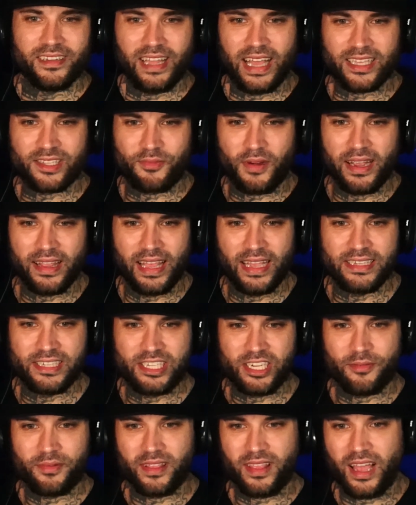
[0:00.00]
That's right, ladies and
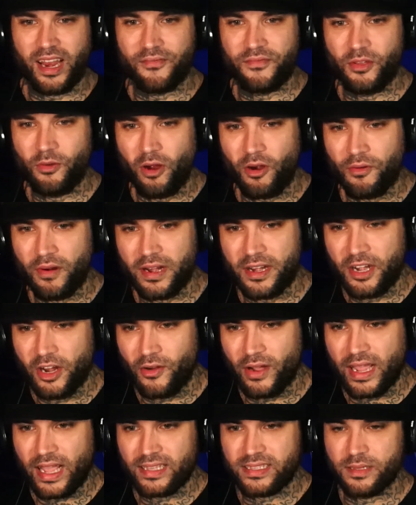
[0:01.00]
gentlemen. A lot of you already know
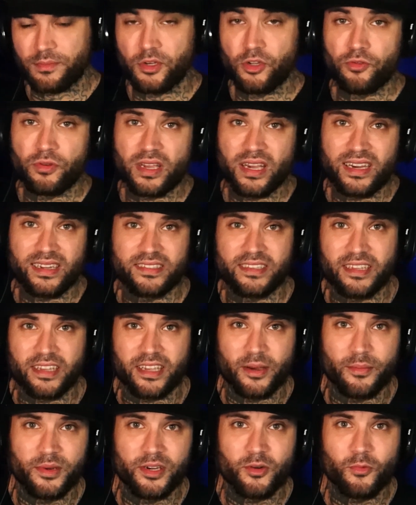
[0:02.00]
I got some new content
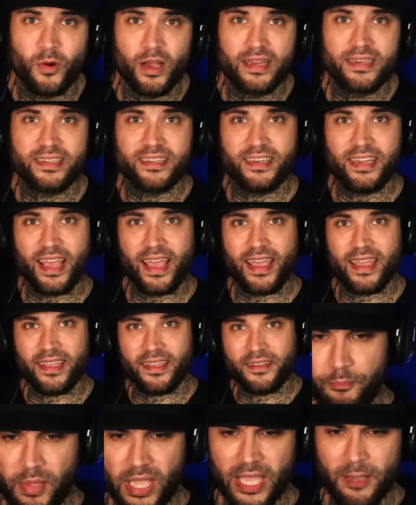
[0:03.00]
coming your way today.
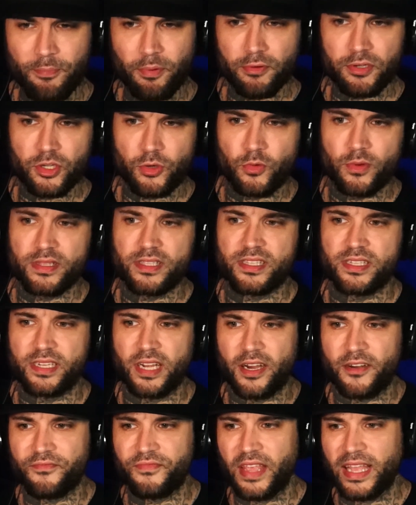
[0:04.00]
People doing
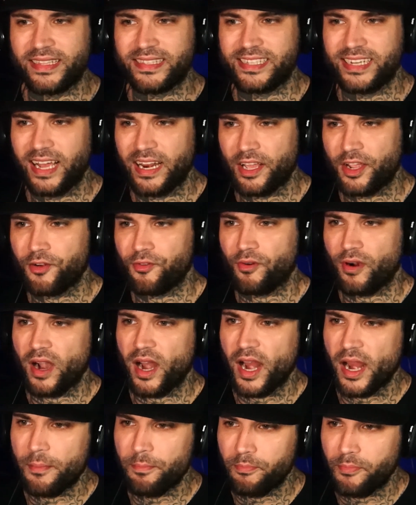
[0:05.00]
stuff that's not a
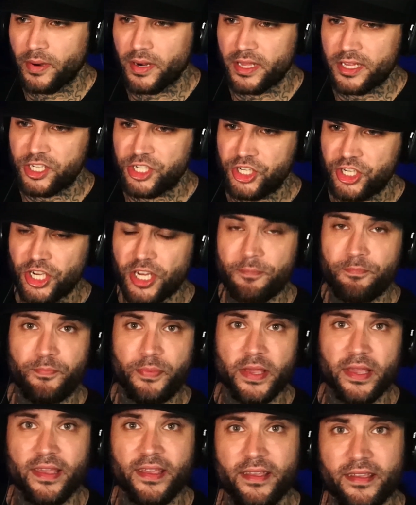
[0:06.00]
crime, but it should
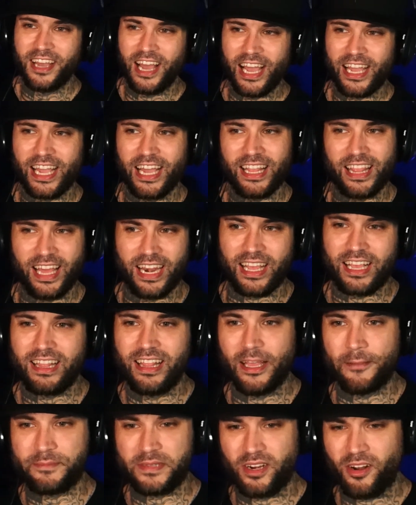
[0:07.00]
be. I got a lot of
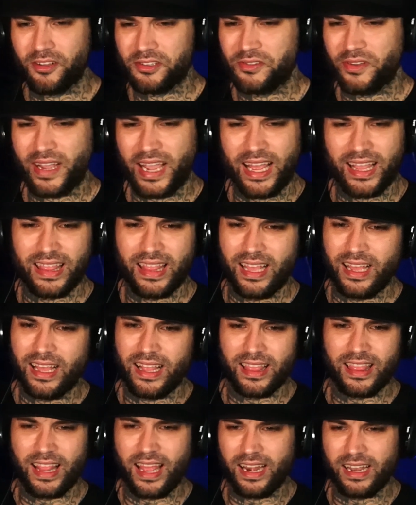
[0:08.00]
clips, and also I got a lot, a
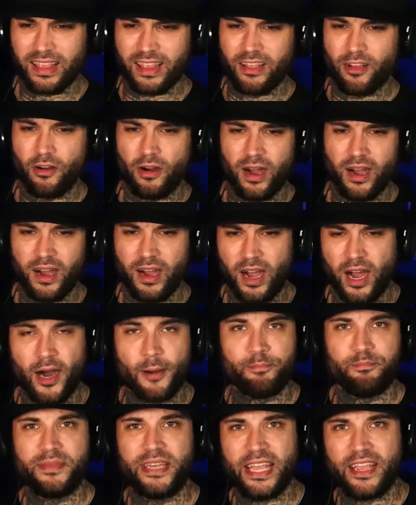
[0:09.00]
lot of little uh,
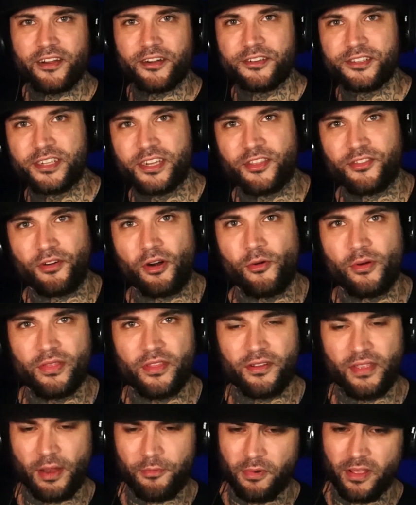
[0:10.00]
humdingers to throw in there
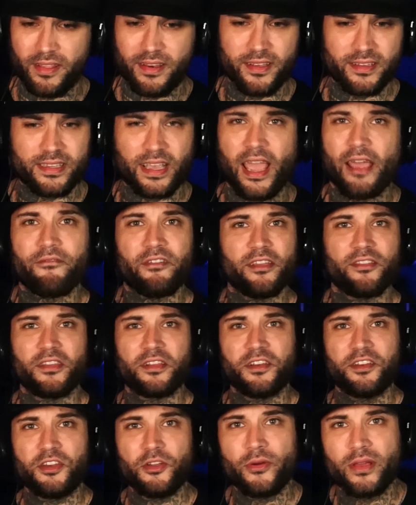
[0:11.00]
that really doesn't have anything
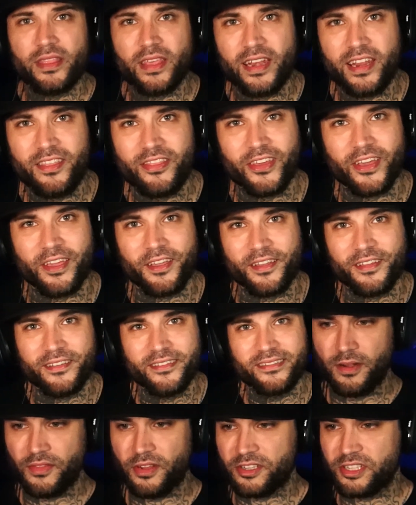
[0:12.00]
to do with anything.
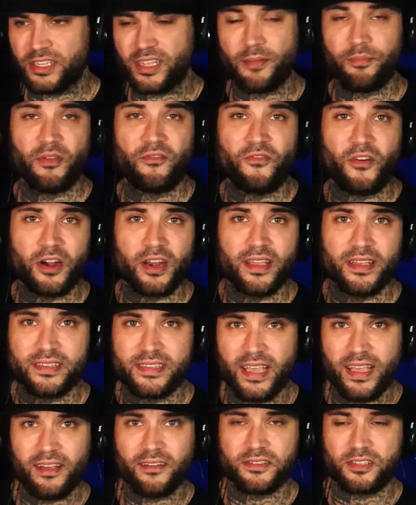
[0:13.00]
They're just going to be funny as
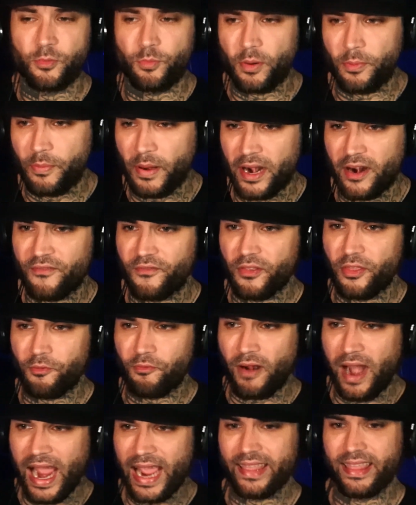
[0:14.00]
hell. So prepare for the
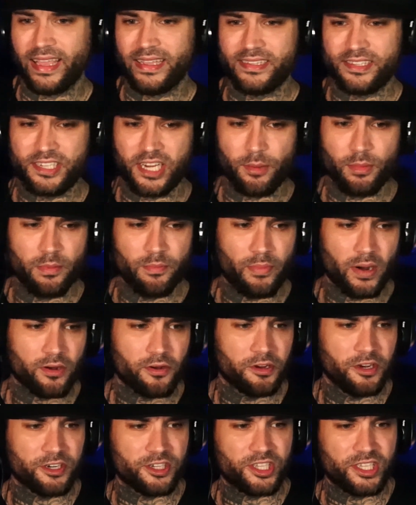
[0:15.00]
ride, ladies and gentlemen. Buckle
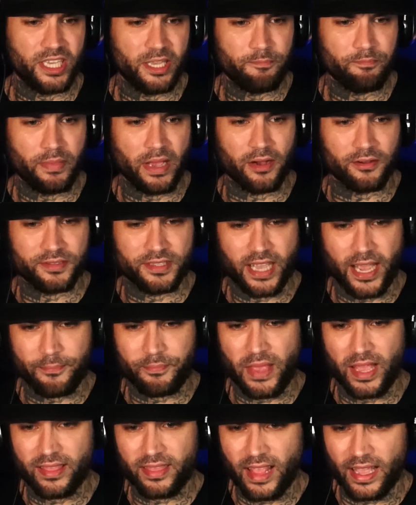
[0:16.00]
your seatbelt, tap
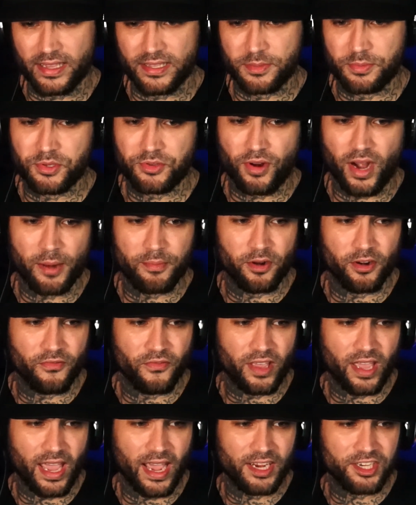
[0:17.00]
that like, subscribe,
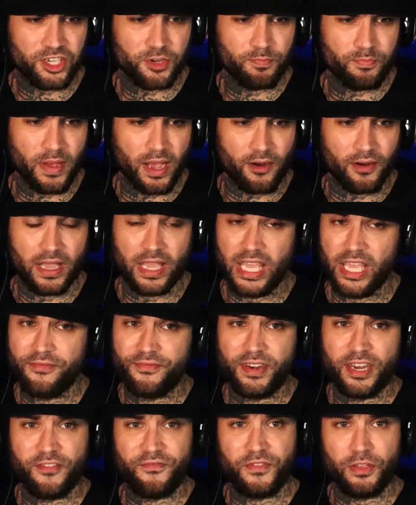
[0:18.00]
notification bell,
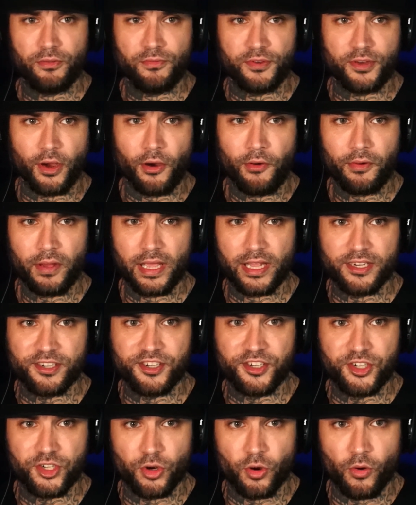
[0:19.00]
even if you don't
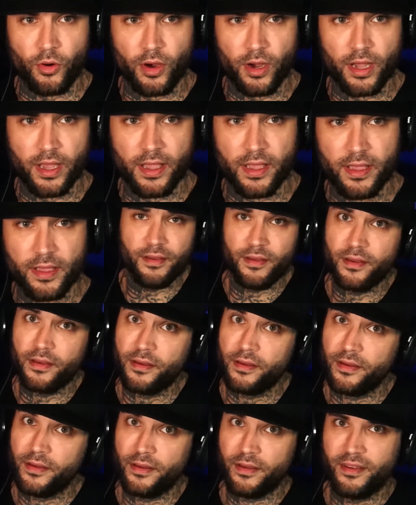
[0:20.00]
enjoy.
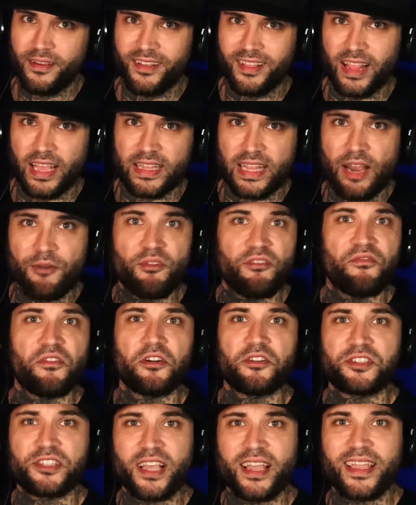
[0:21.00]
Like that
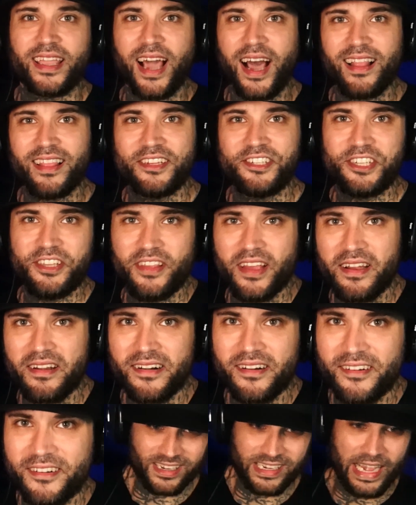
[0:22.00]
reverse psychology
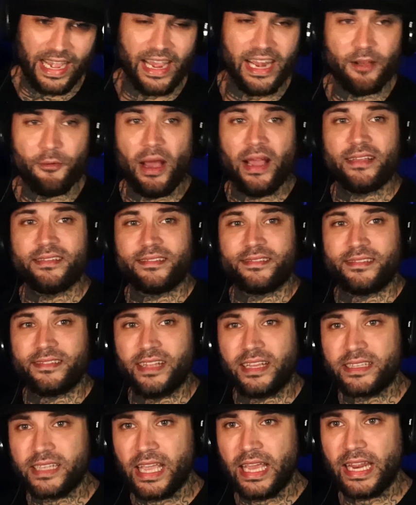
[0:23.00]
there? Anyways,
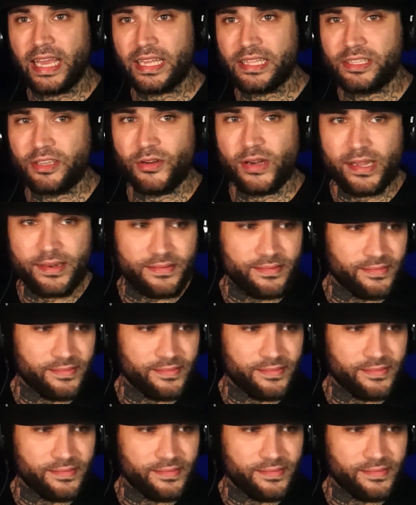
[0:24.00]
let's get into it.